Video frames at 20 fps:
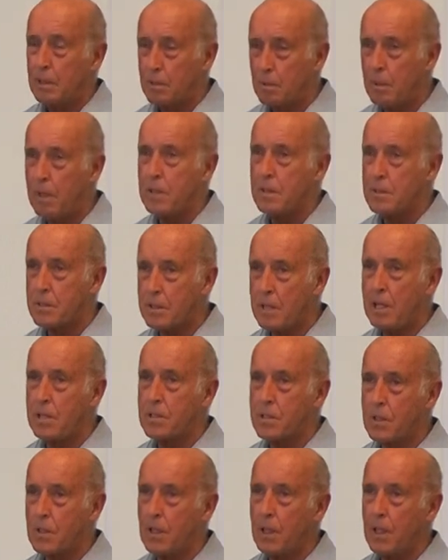20th
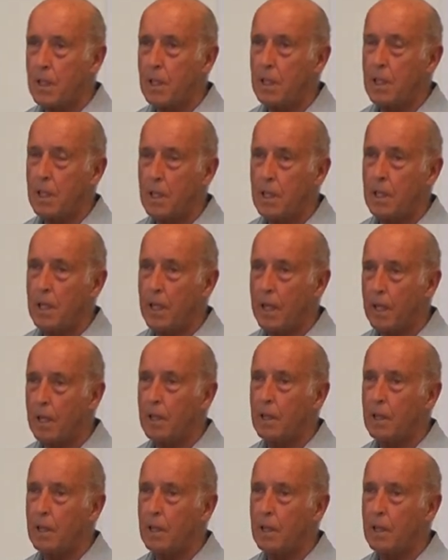century in